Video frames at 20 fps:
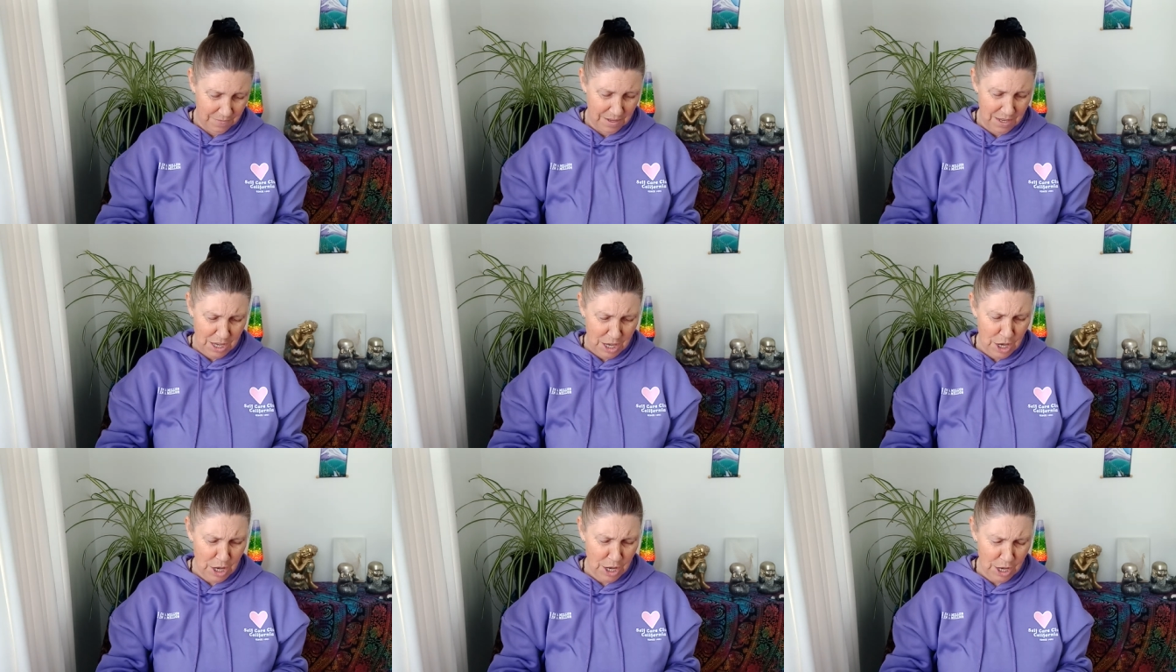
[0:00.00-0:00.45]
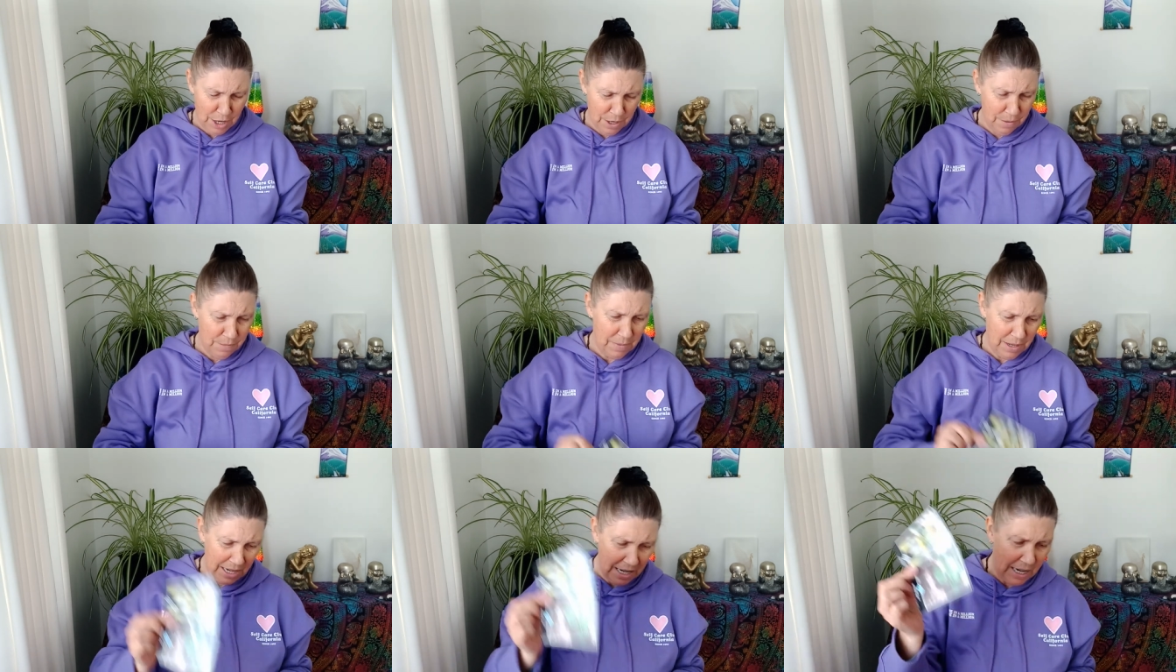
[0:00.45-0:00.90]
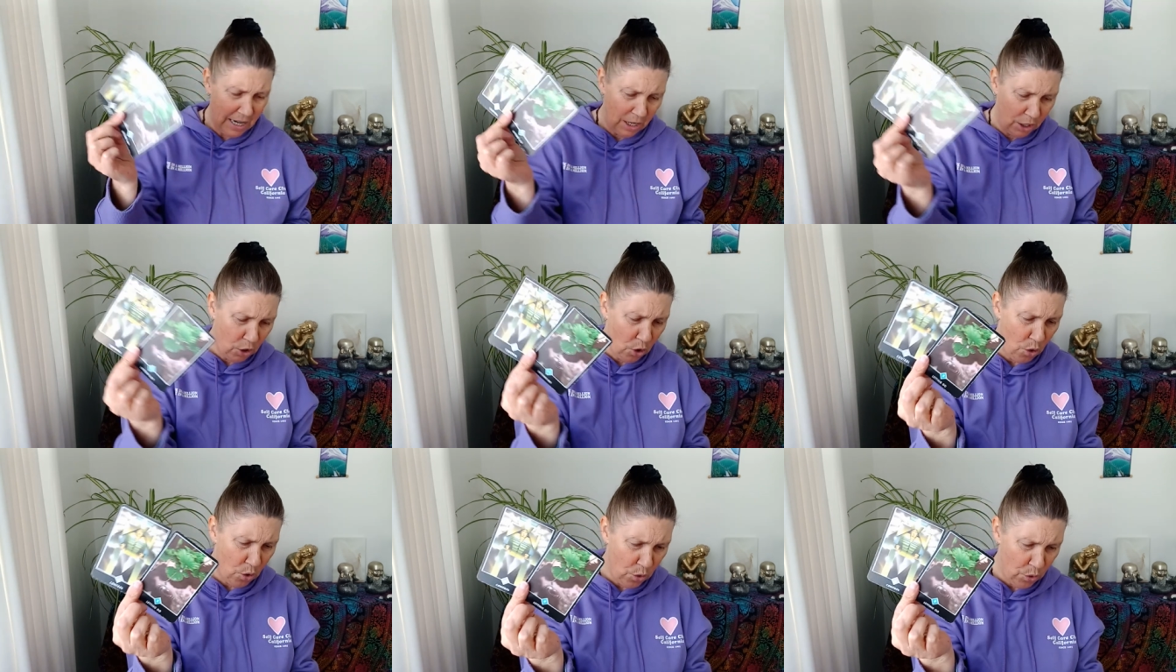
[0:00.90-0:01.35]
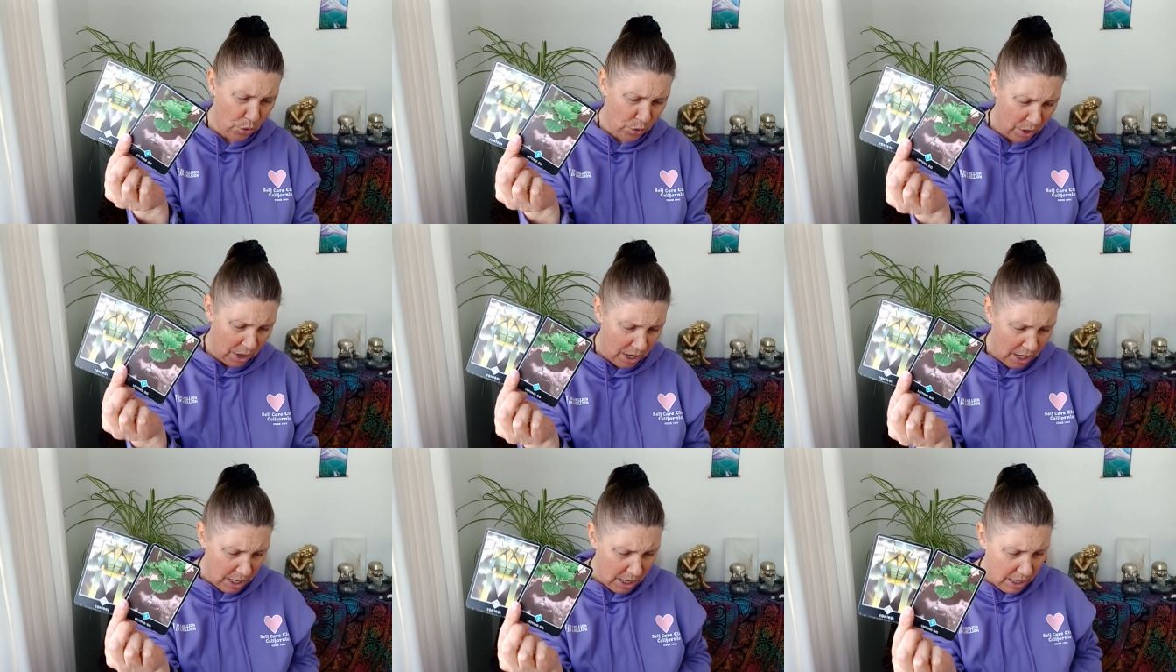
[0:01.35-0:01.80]
Yeah, letting go
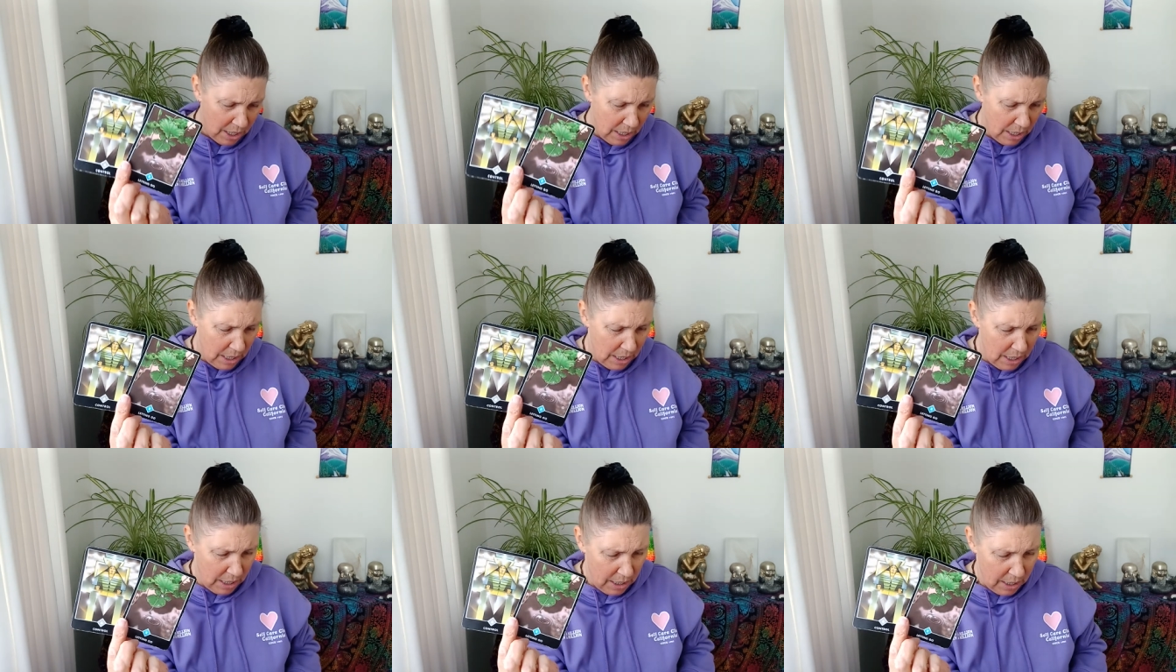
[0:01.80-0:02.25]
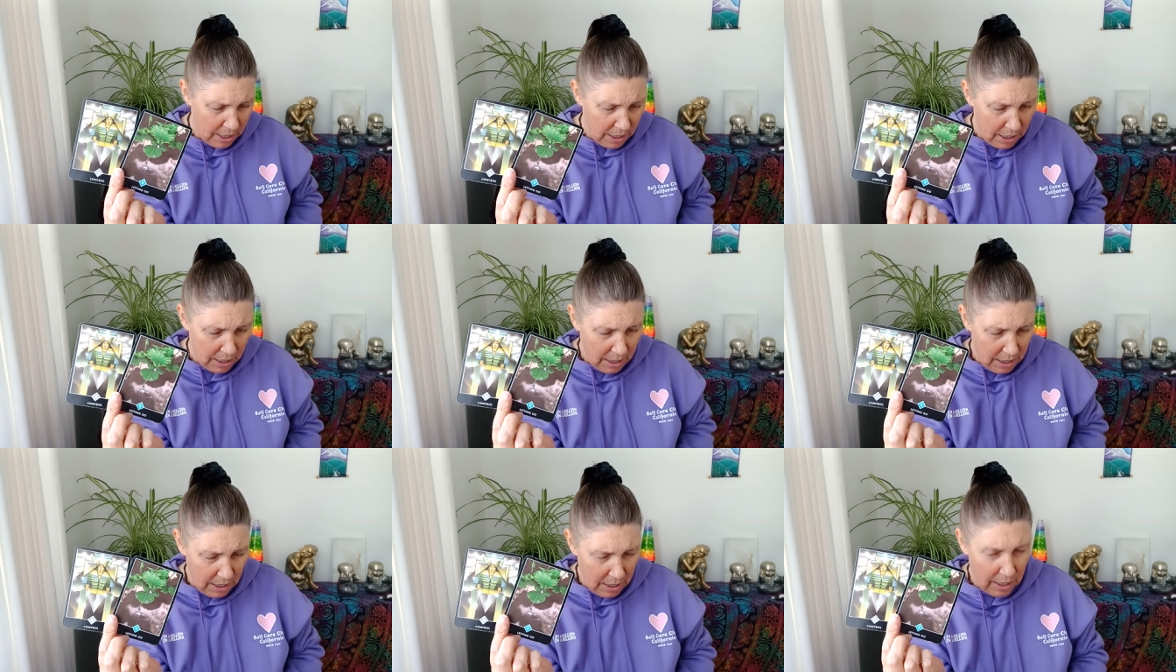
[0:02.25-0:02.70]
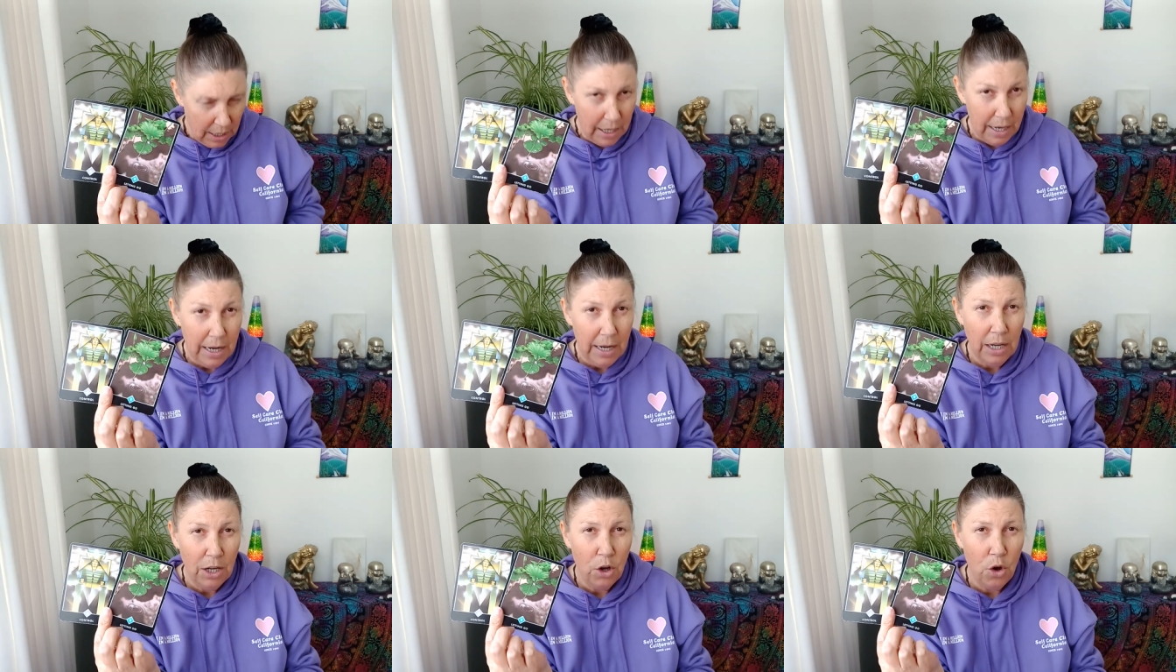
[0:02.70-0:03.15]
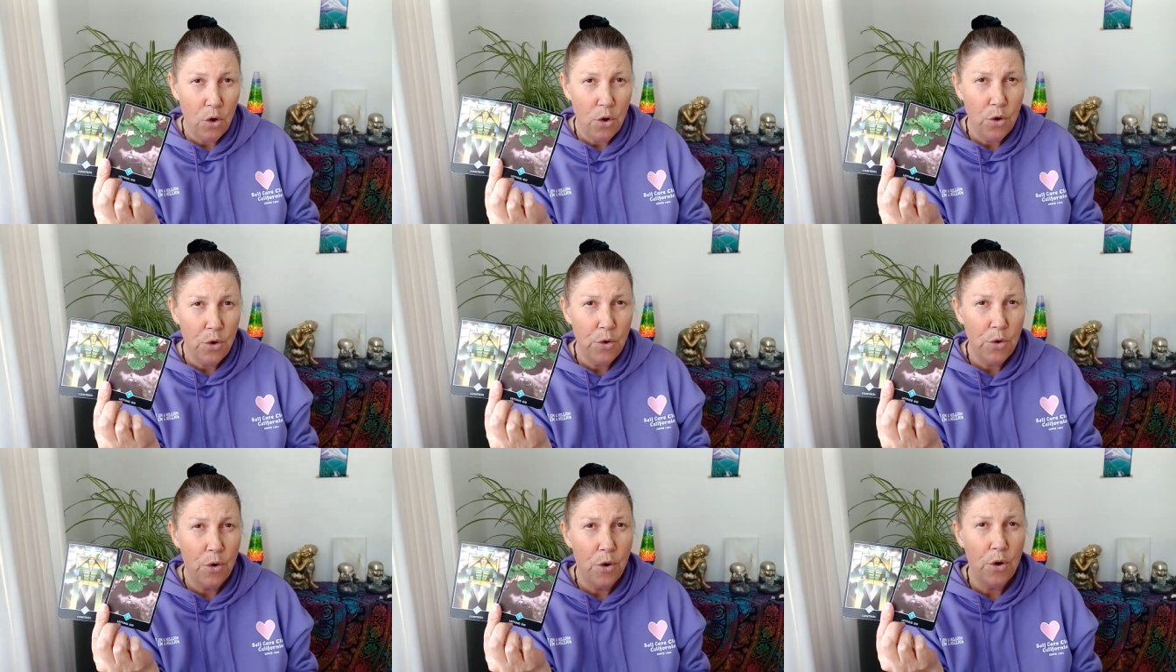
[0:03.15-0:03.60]
letting
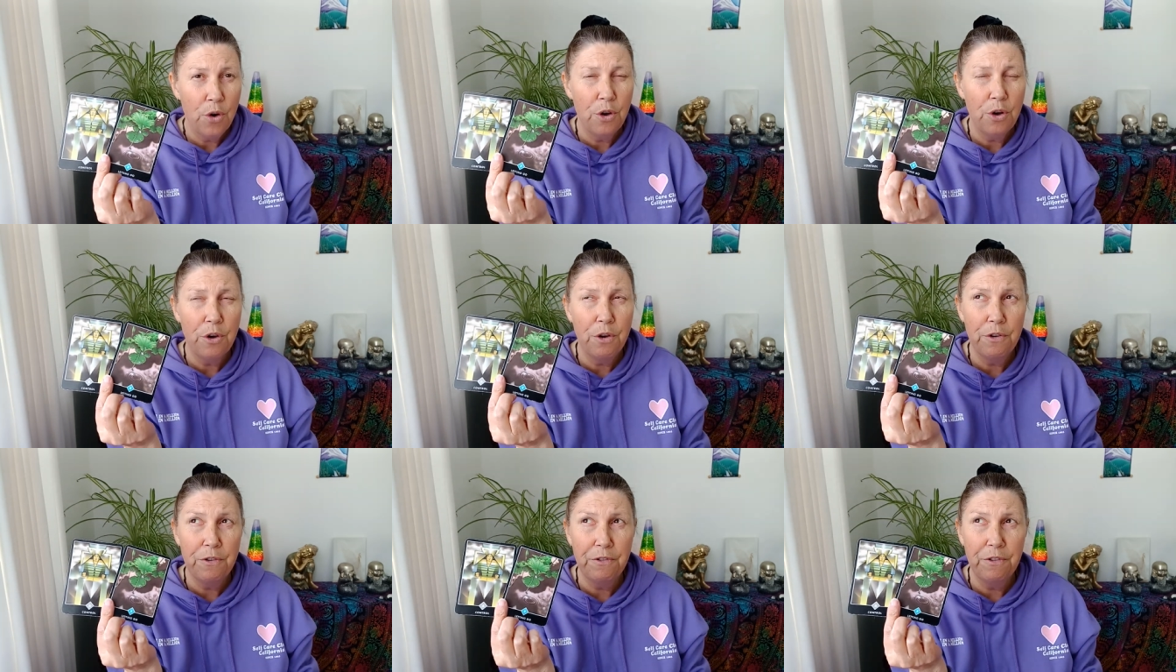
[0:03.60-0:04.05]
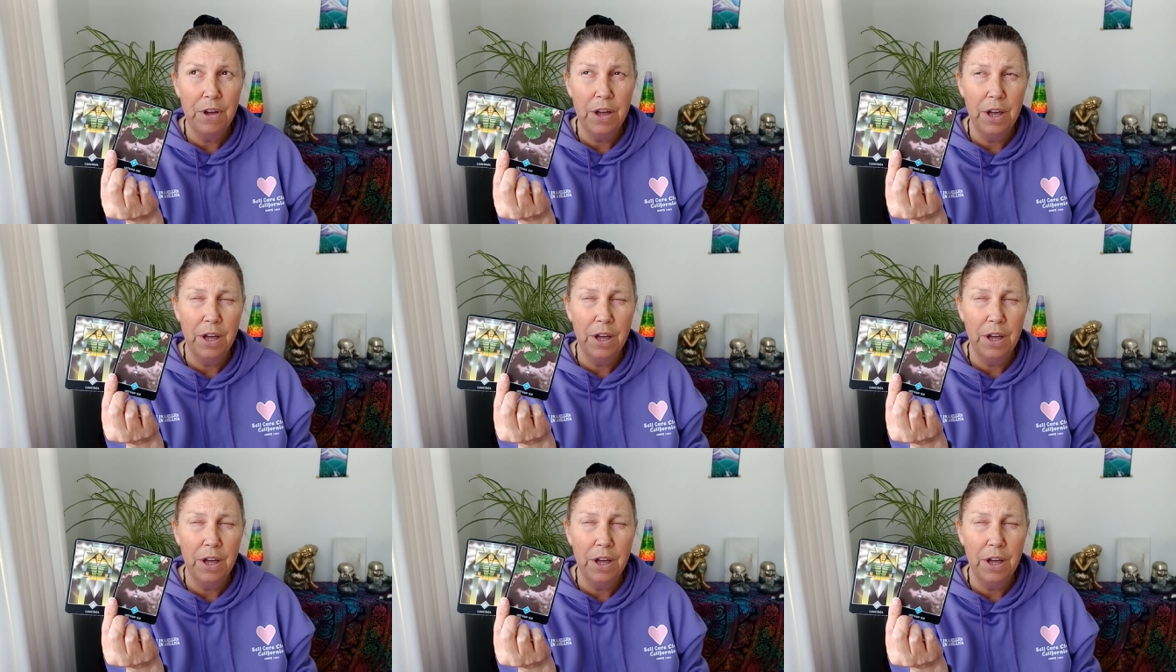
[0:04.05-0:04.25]
go of